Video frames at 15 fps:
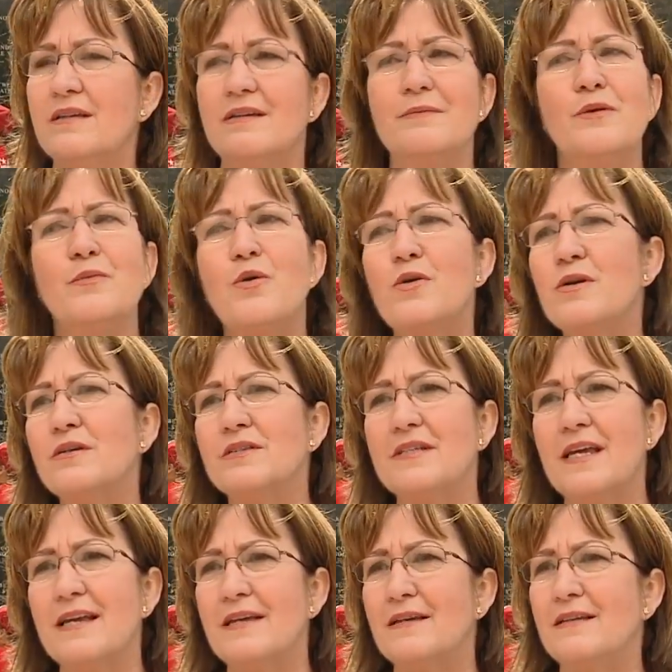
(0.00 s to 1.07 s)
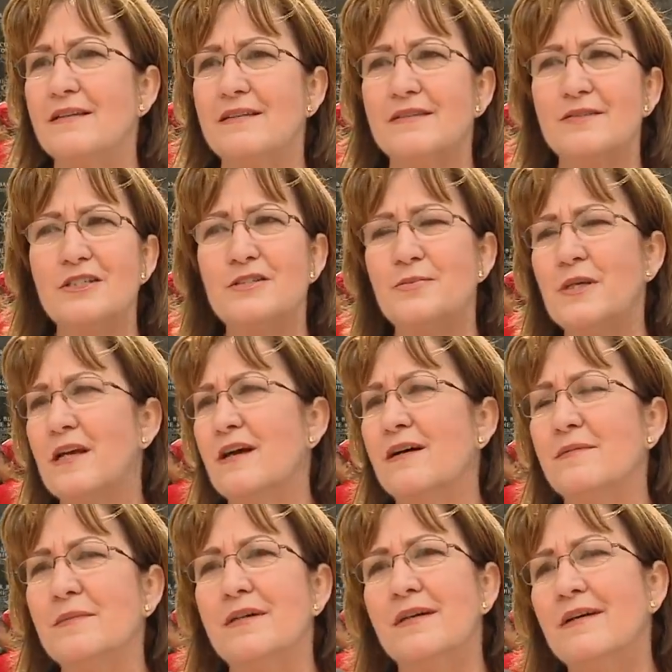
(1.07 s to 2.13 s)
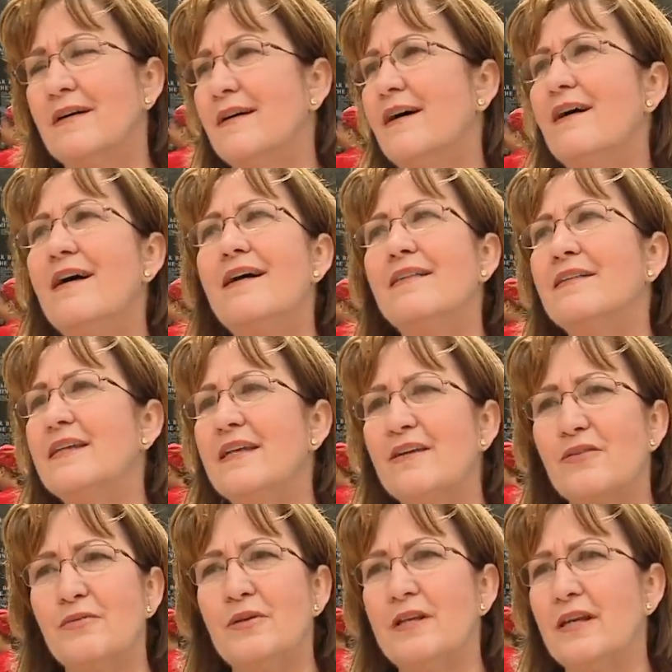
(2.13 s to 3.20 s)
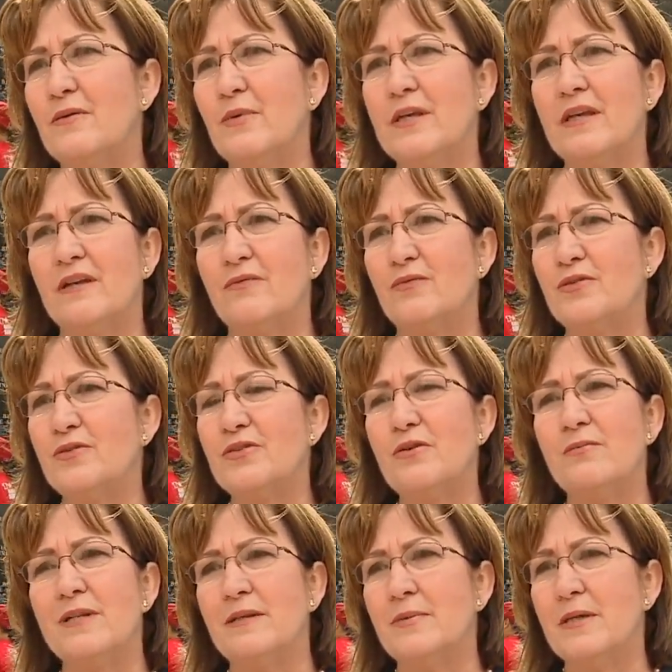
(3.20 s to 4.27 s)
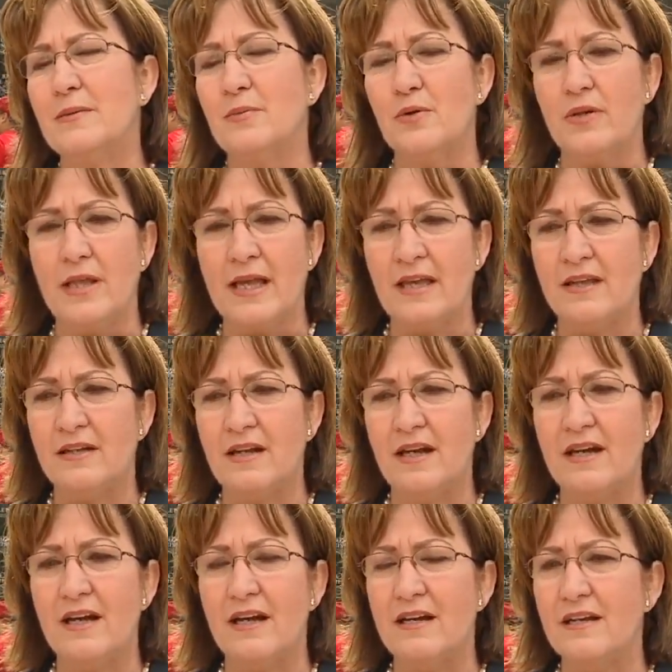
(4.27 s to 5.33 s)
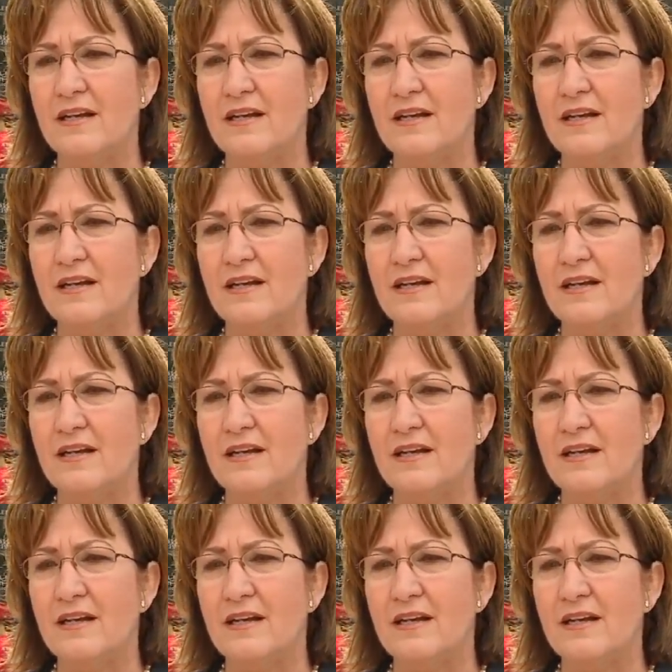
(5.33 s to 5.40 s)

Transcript: Memorial Day has just become a holiday, a three day weekend for so many people. And I,